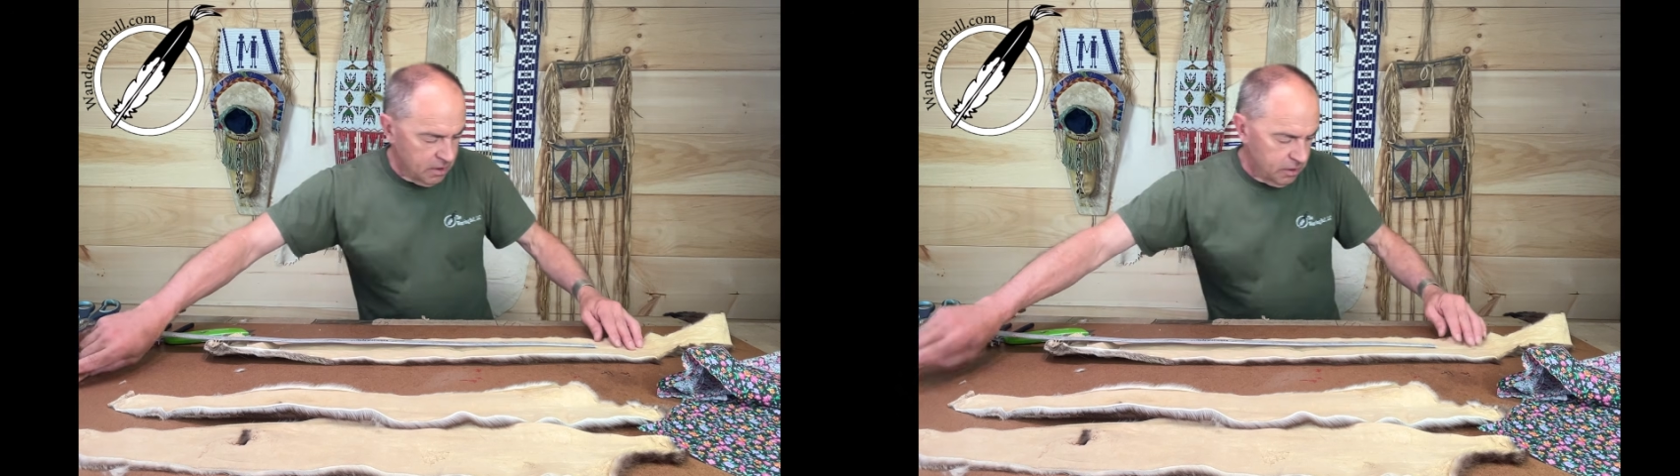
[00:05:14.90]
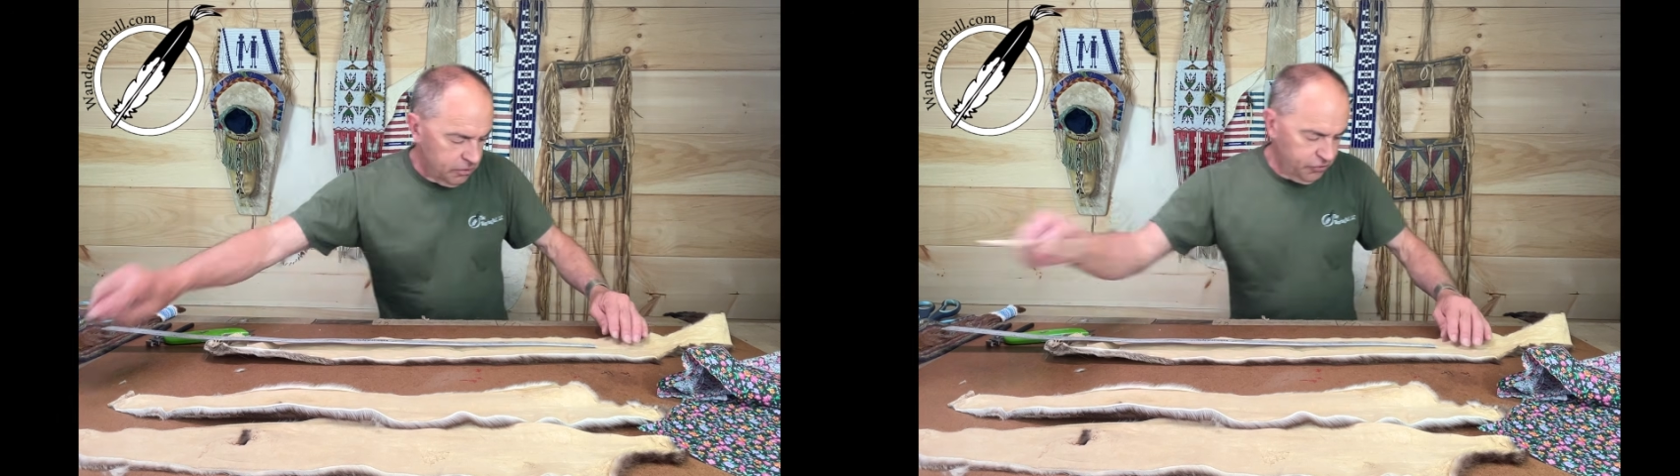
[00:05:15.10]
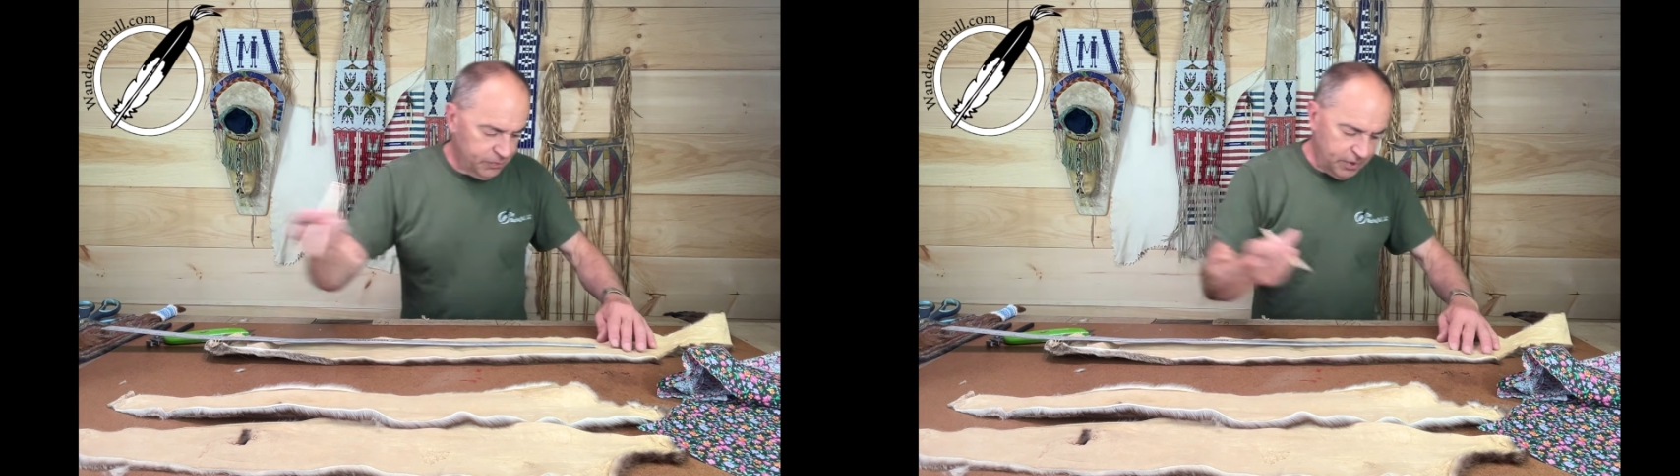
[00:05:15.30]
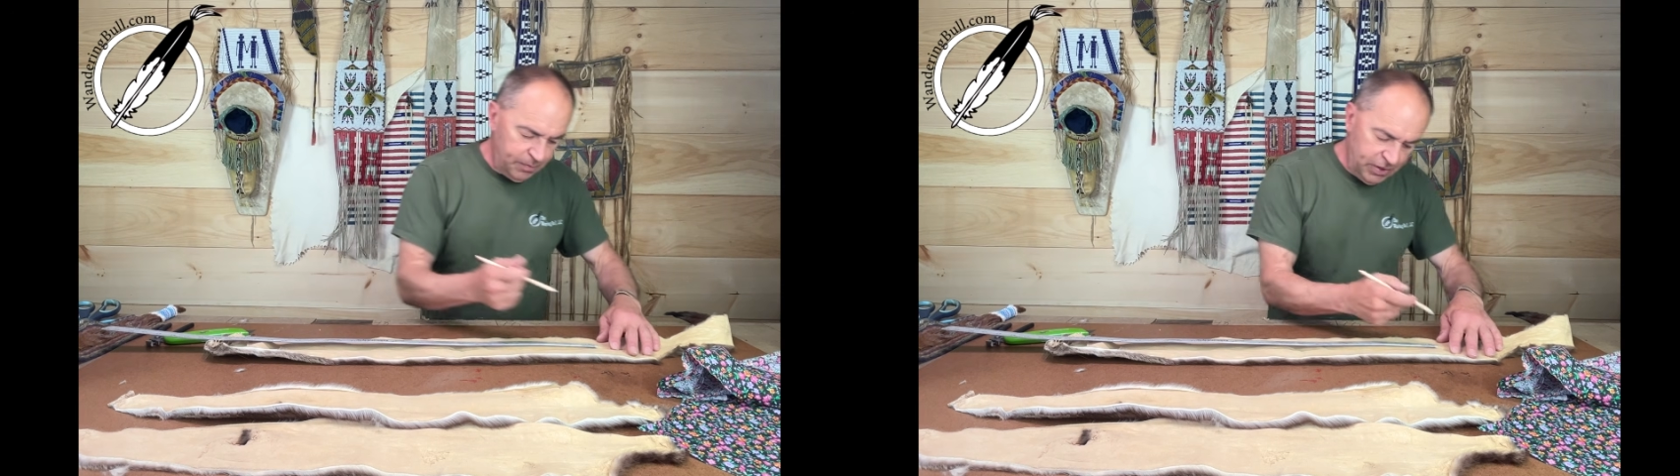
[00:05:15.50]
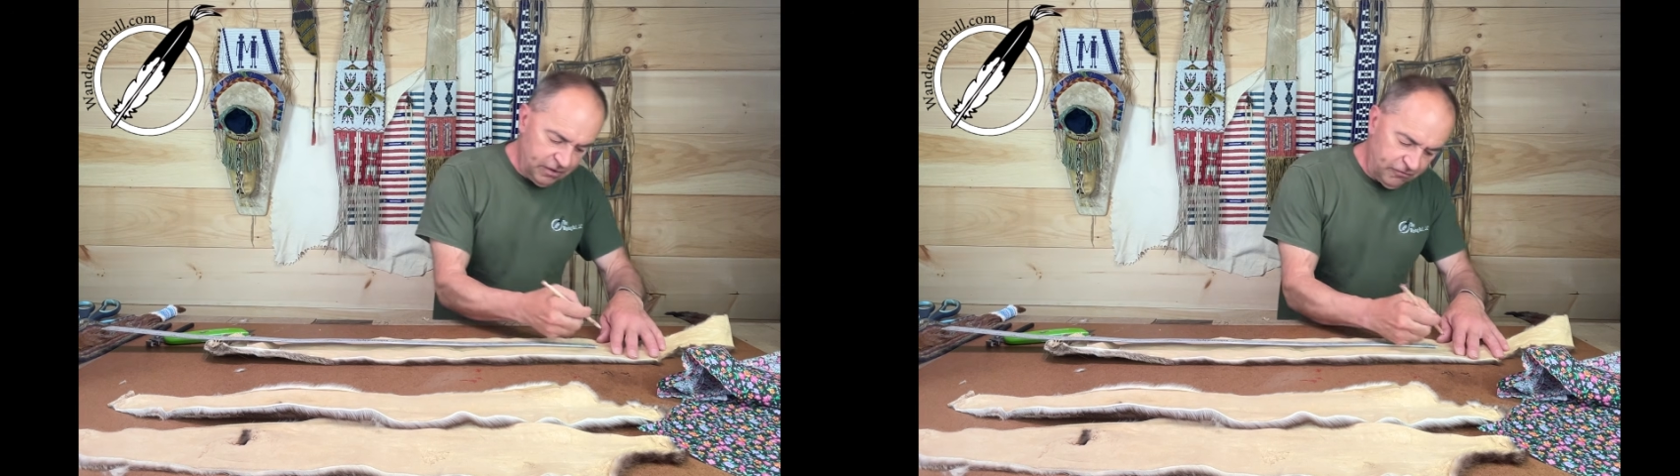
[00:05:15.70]
Use my
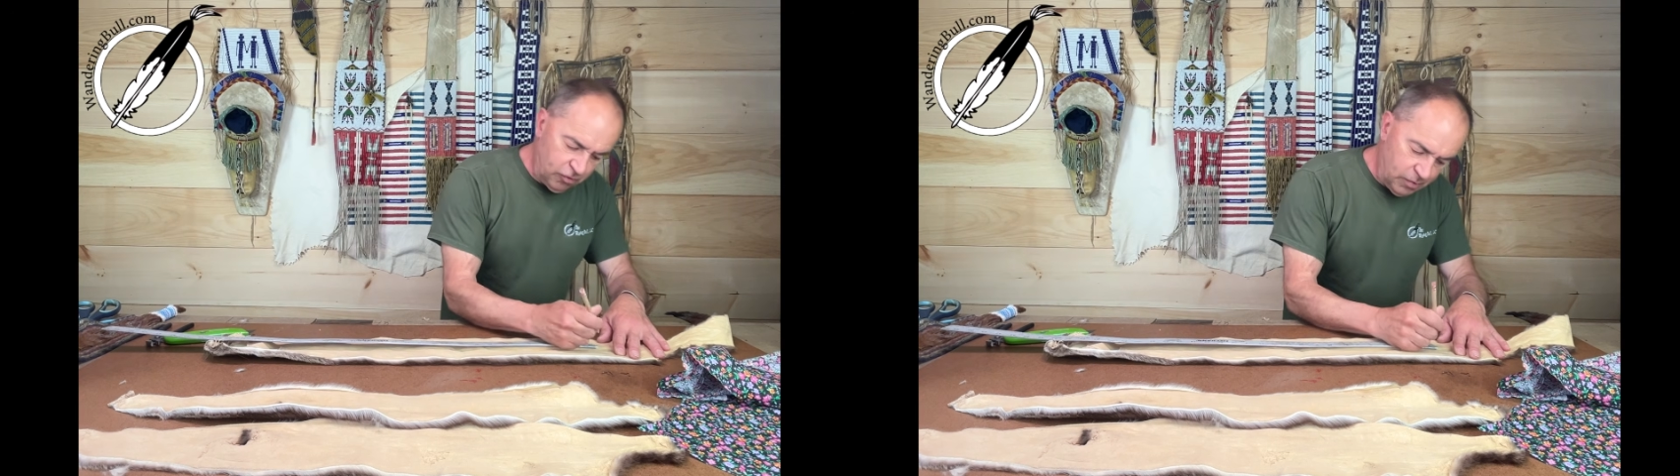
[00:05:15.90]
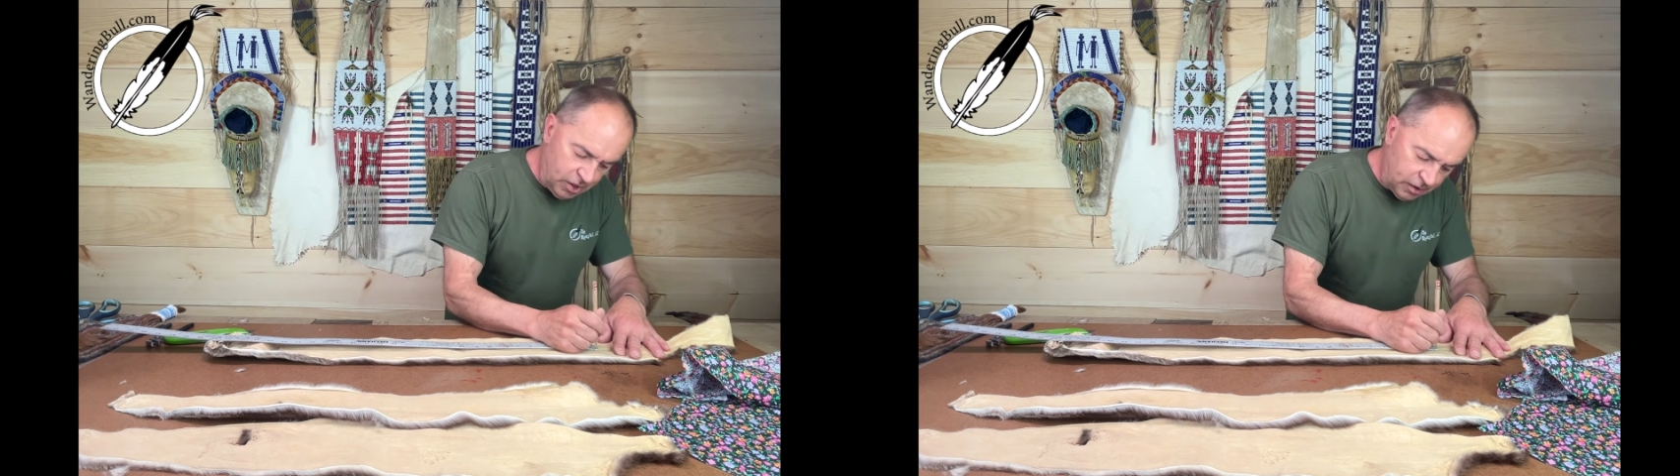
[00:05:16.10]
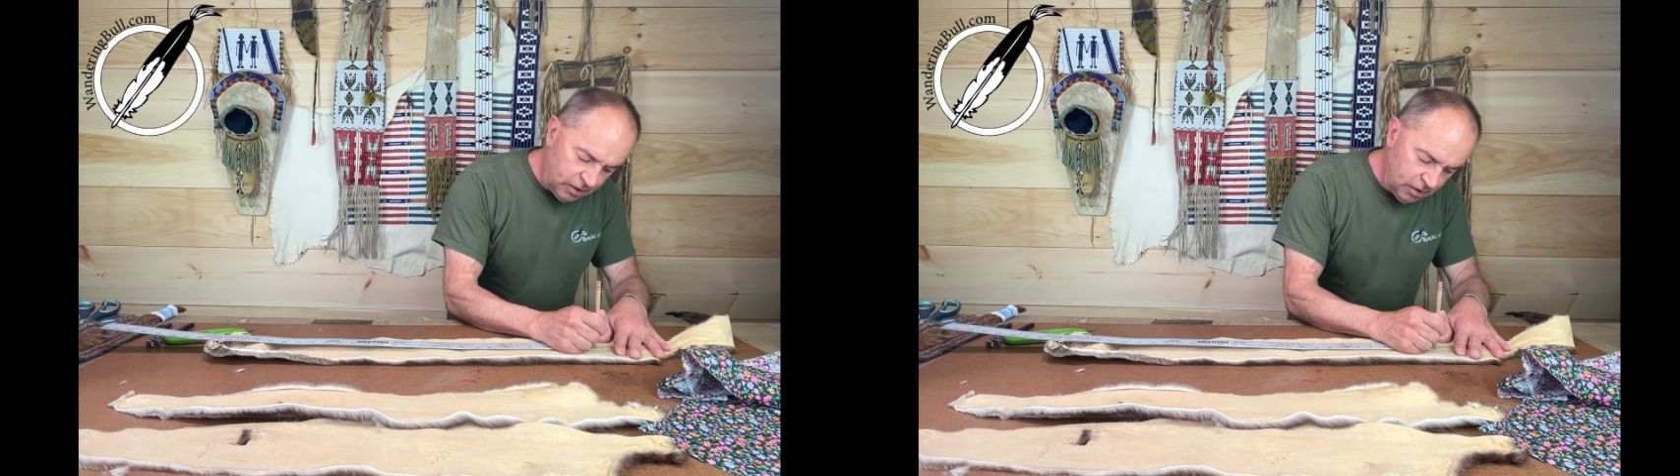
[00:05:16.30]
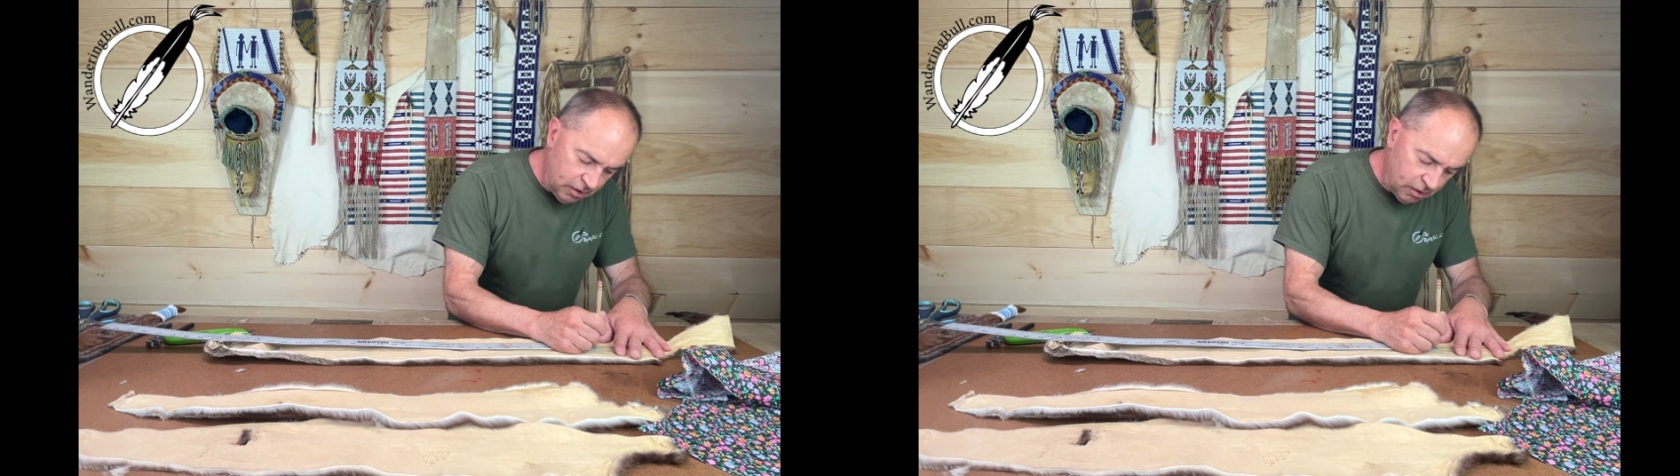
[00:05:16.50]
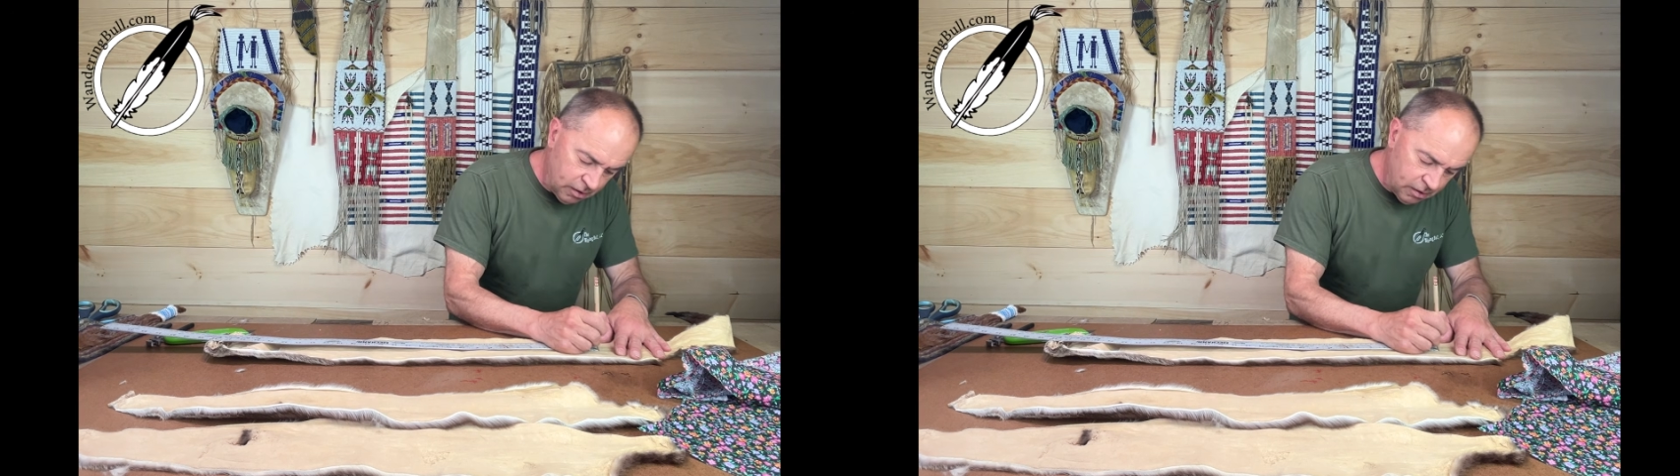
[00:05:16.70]
pencil mark here.